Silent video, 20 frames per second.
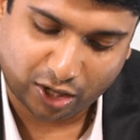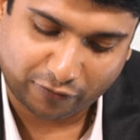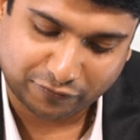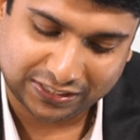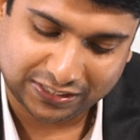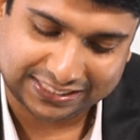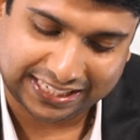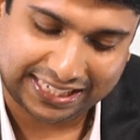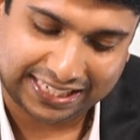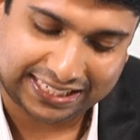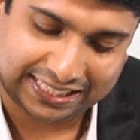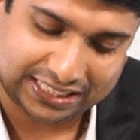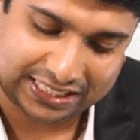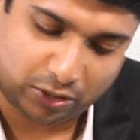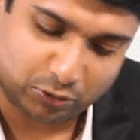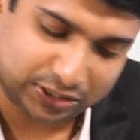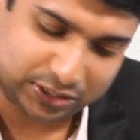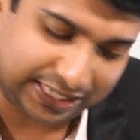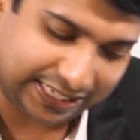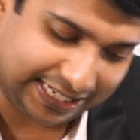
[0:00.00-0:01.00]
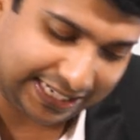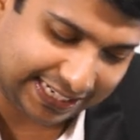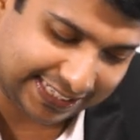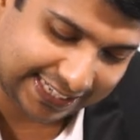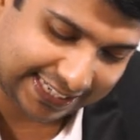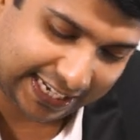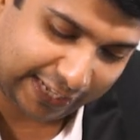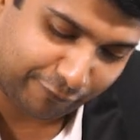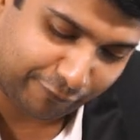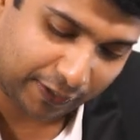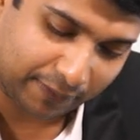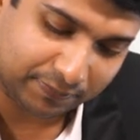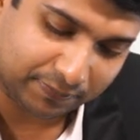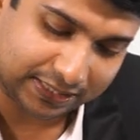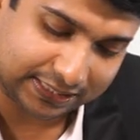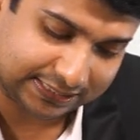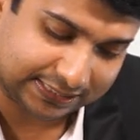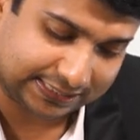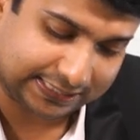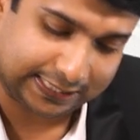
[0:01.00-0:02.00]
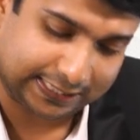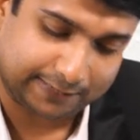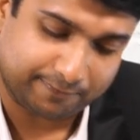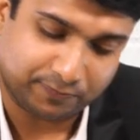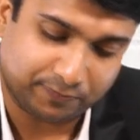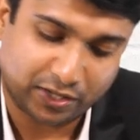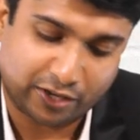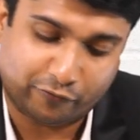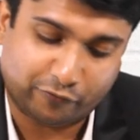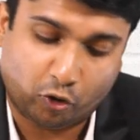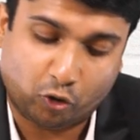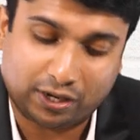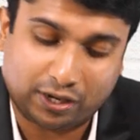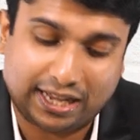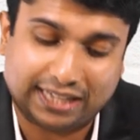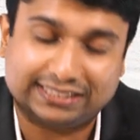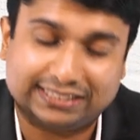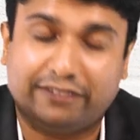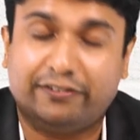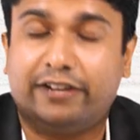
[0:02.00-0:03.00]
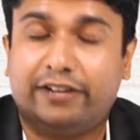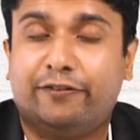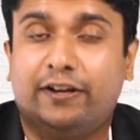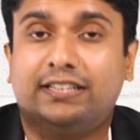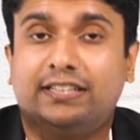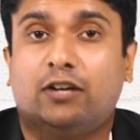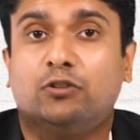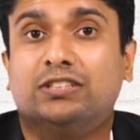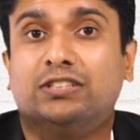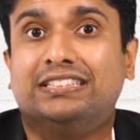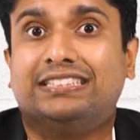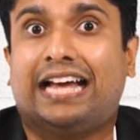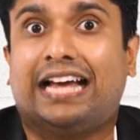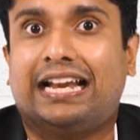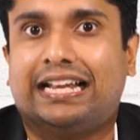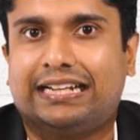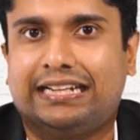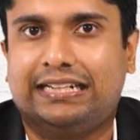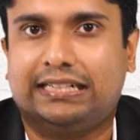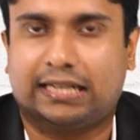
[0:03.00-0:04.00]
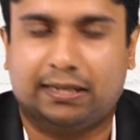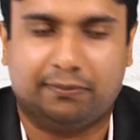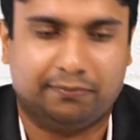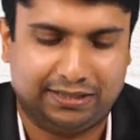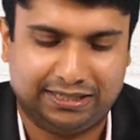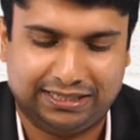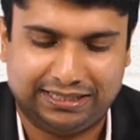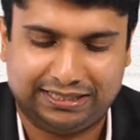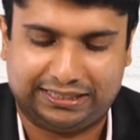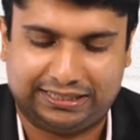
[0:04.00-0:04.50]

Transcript: off this 80,000 initially from this 4,75,000 salary income,